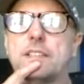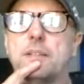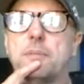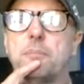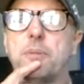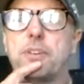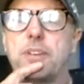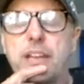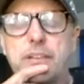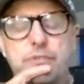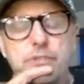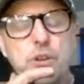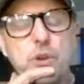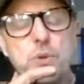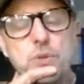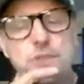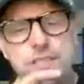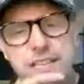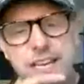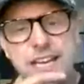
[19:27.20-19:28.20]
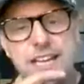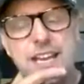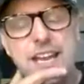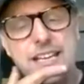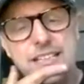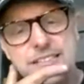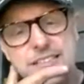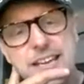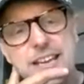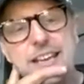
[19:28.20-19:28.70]
But they've used the
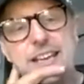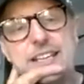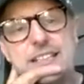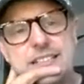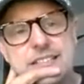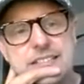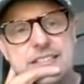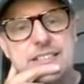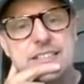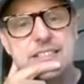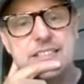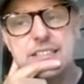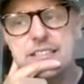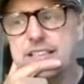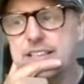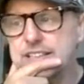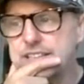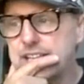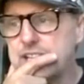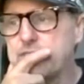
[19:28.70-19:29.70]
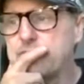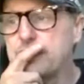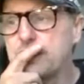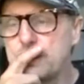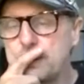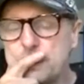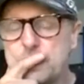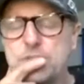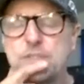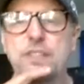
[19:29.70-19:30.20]
NHS. They've
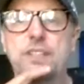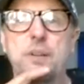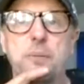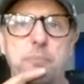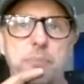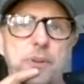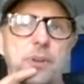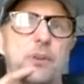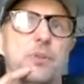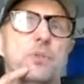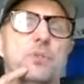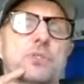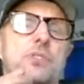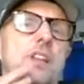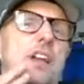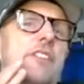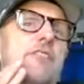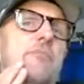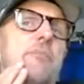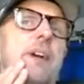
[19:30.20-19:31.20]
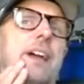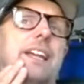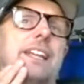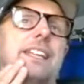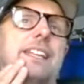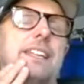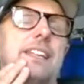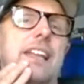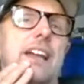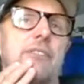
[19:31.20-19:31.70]
used and abused.
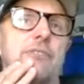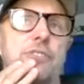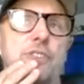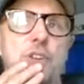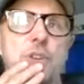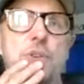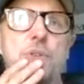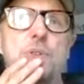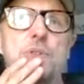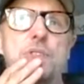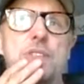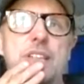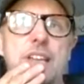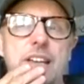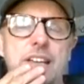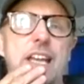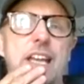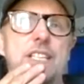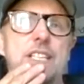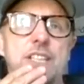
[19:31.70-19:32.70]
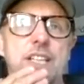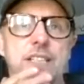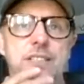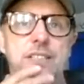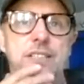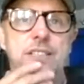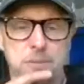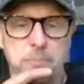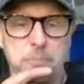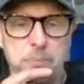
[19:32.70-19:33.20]
They've used the
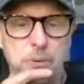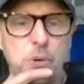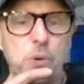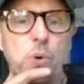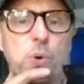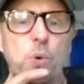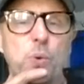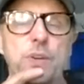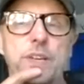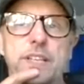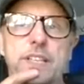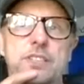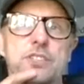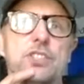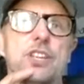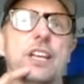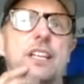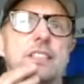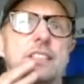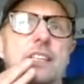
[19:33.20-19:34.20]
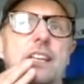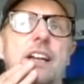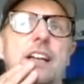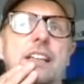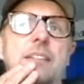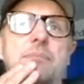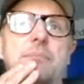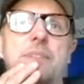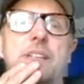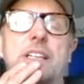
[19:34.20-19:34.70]
NHS as a pawn in a chess
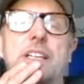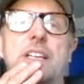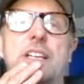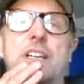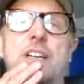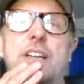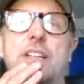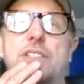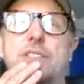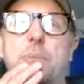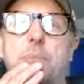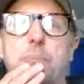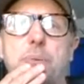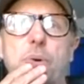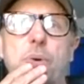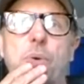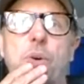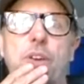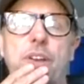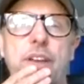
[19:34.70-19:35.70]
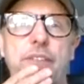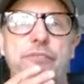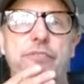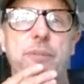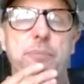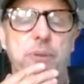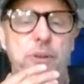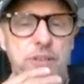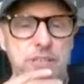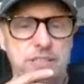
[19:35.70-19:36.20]
game, to pull on
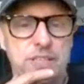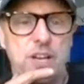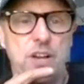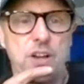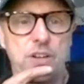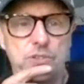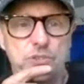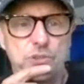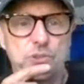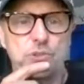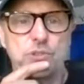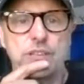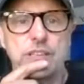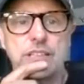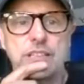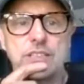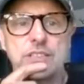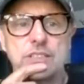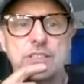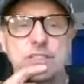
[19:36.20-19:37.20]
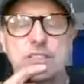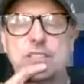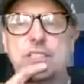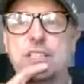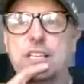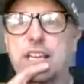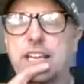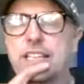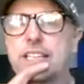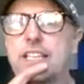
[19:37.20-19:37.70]
everybody's heartstrings and to
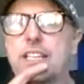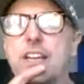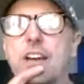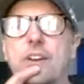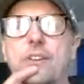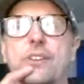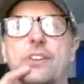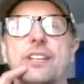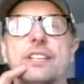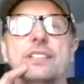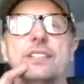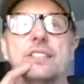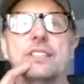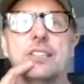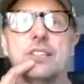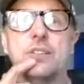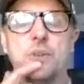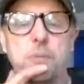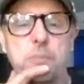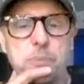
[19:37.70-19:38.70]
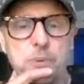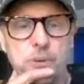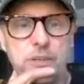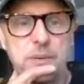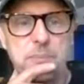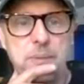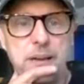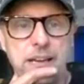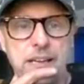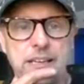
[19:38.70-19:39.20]
let you know that there's this little
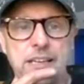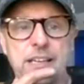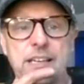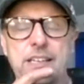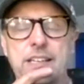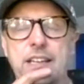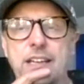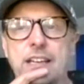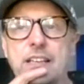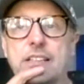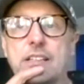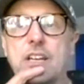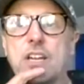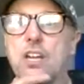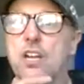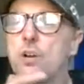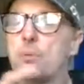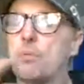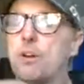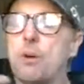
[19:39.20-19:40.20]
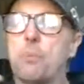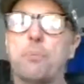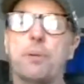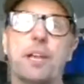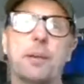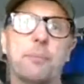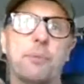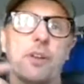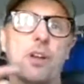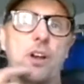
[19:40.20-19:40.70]
boogeyman out there. Well,
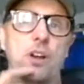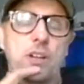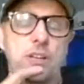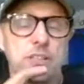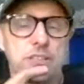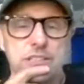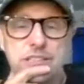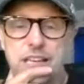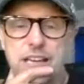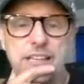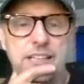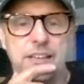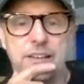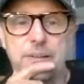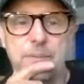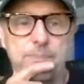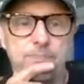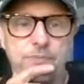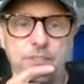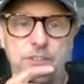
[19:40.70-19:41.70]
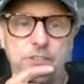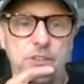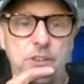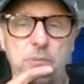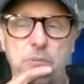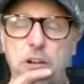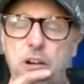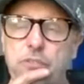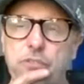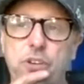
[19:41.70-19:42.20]
people, I can tell you
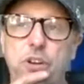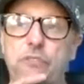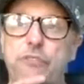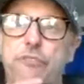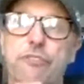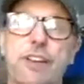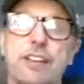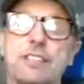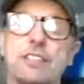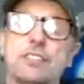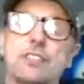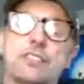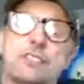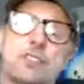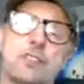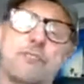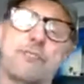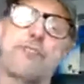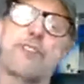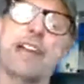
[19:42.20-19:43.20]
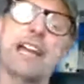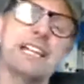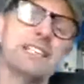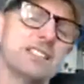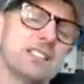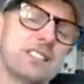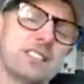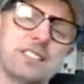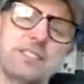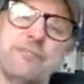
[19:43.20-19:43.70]
that I've got friends,
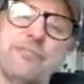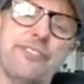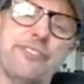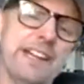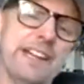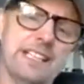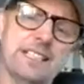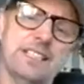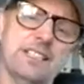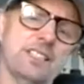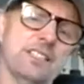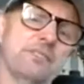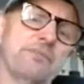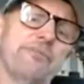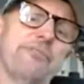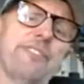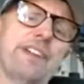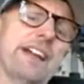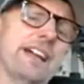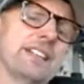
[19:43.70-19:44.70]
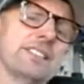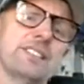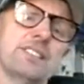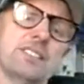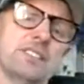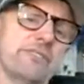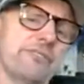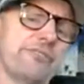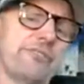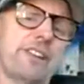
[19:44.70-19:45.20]
thousands and thousands and
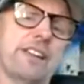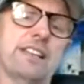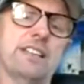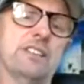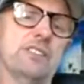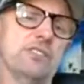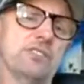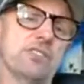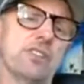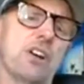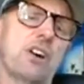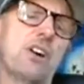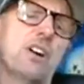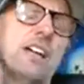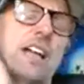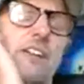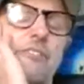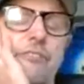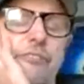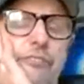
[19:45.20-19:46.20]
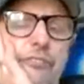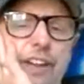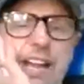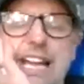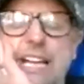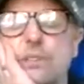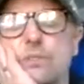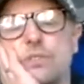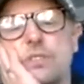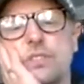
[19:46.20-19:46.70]
thousands of friends. I have
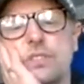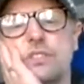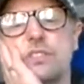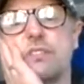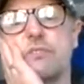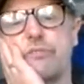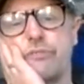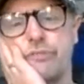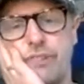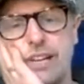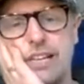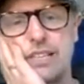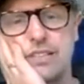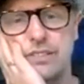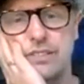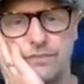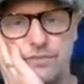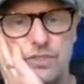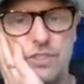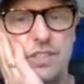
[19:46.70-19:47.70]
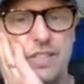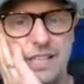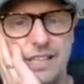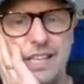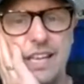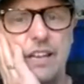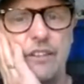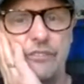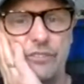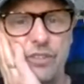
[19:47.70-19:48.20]
thousands of friends. I've just said
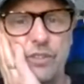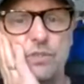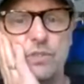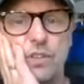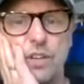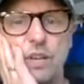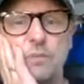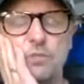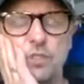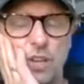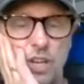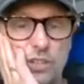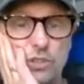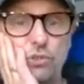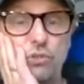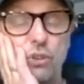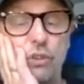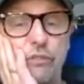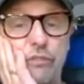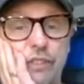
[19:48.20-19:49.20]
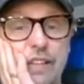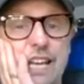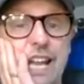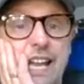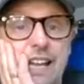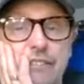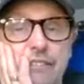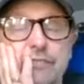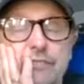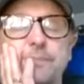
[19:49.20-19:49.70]
that a few times. I truthfully
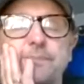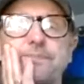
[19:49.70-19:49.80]
have.